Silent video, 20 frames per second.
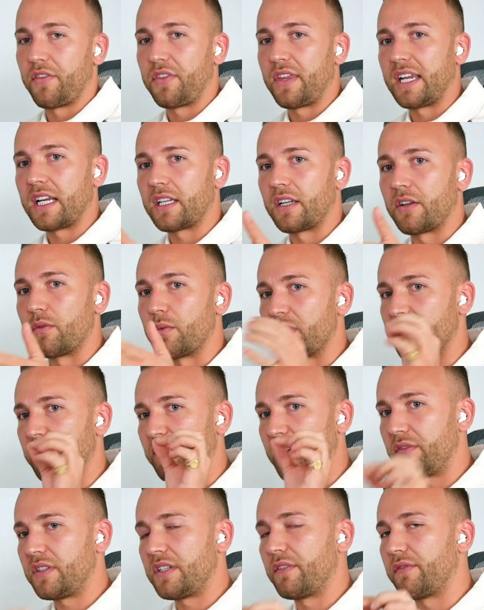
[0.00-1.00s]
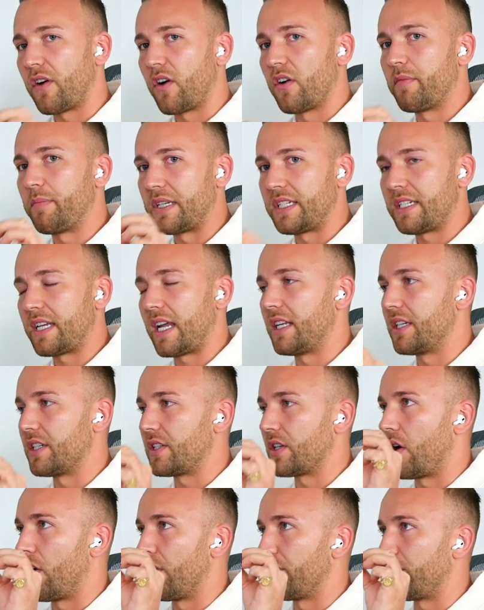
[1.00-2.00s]
I think it was
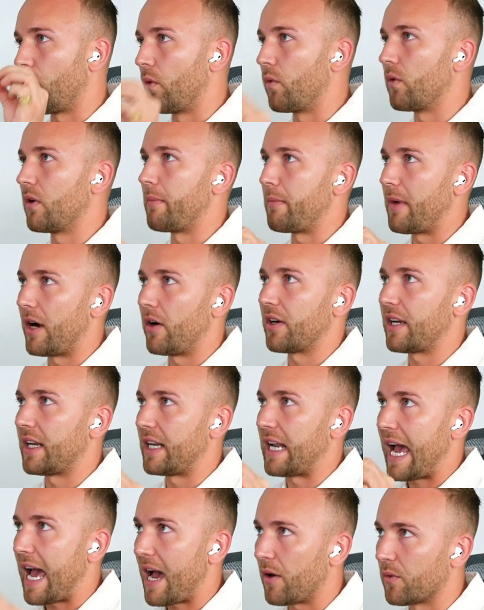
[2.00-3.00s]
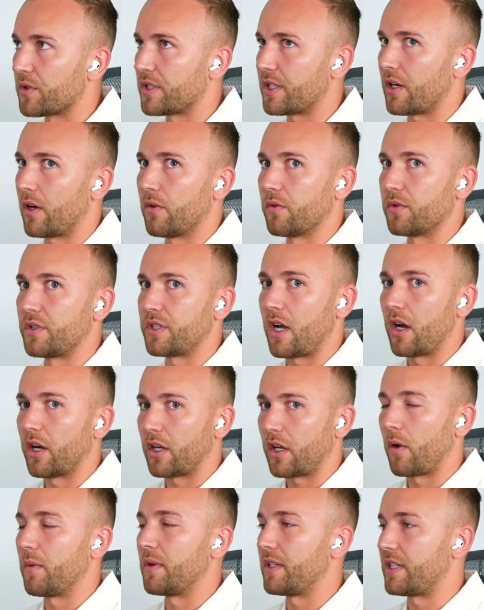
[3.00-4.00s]
55% of all American households
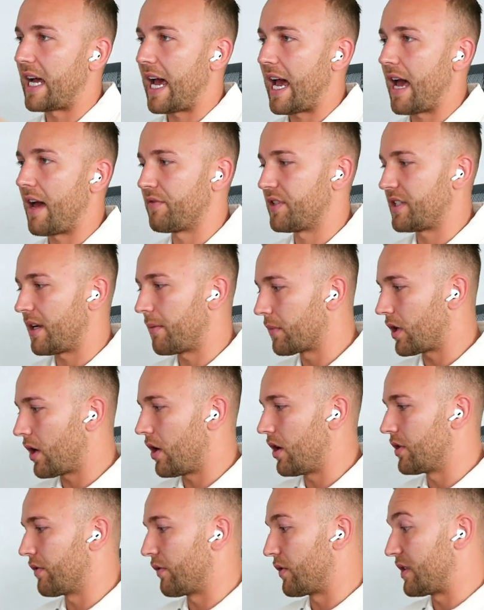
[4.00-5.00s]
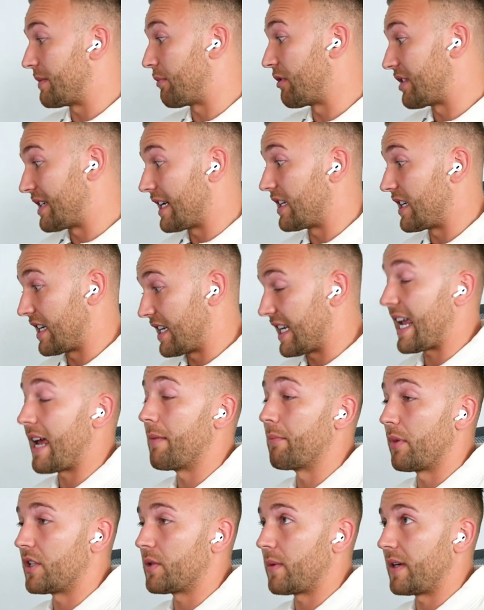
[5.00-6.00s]
are going to have some kind of, it's predicted
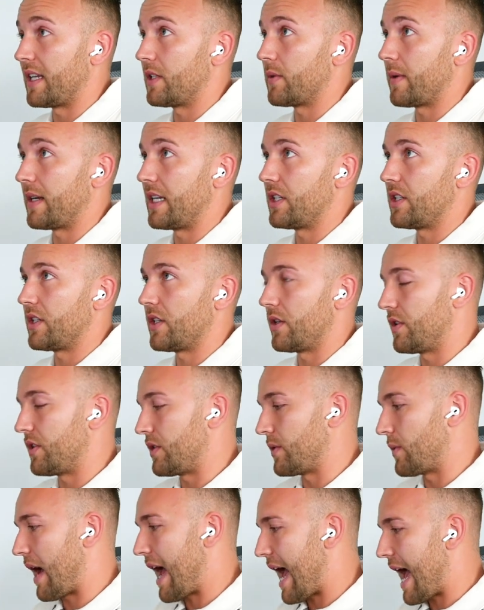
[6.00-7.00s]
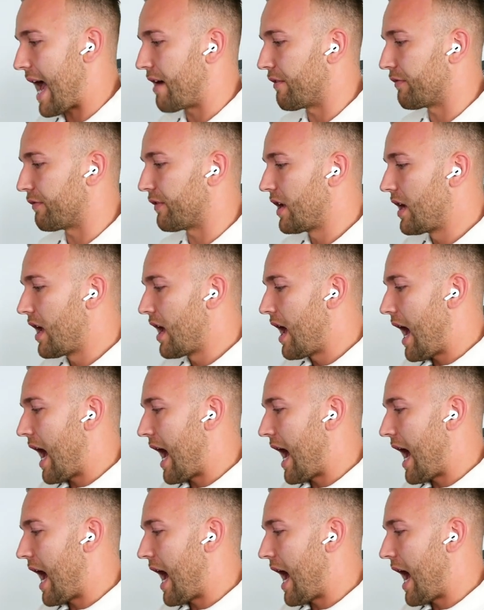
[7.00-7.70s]
again by 2022, to have